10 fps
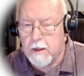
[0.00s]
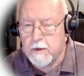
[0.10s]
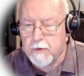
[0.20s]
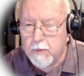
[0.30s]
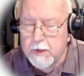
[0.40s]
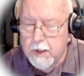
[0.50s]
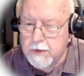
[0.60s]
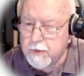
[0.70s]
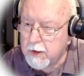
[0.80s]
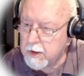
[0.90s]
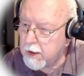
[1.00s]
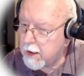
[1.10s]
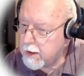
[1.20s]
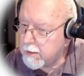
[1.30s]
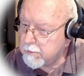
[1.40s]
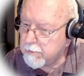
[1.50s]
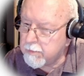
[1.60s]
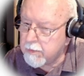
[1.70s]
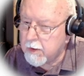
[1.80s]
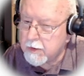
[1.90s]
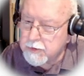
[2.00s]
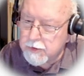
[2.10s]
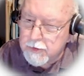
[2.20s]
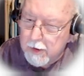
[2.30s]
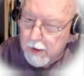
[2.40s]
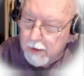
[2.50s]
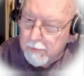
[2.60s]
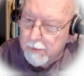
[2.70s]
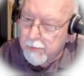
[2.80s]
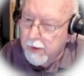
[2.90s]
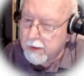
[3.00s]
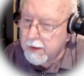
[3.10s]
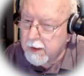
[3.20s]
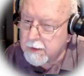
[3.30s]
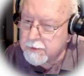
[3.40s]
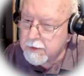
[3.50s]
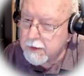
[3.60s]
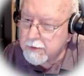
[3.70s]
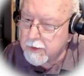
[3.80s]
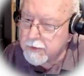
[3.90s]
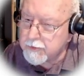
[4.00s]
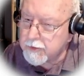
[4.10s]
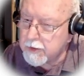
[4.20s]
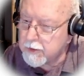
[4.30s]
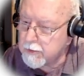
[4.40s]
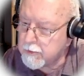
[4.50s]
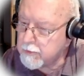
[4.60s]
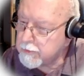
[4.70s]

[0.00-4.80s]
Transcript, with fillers: So with that said, I am going to just end my podcast, as I usually do.